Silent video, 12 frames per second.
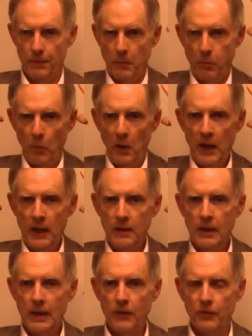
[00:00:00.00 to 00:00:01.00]
The
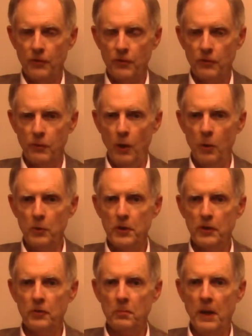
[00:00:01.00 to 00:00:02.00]
brain needs to slowly
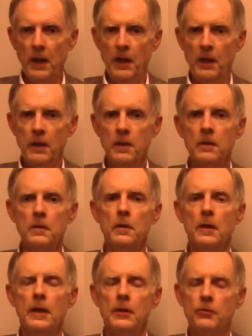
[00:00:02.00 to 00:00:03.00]
expand
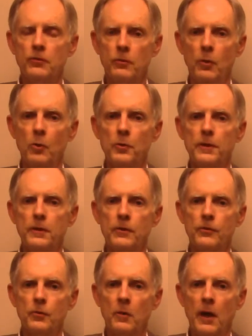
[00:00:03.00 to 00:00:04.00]
and slowly
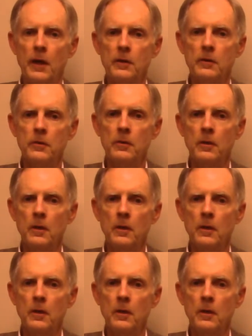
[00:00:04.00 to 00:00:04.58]
contract.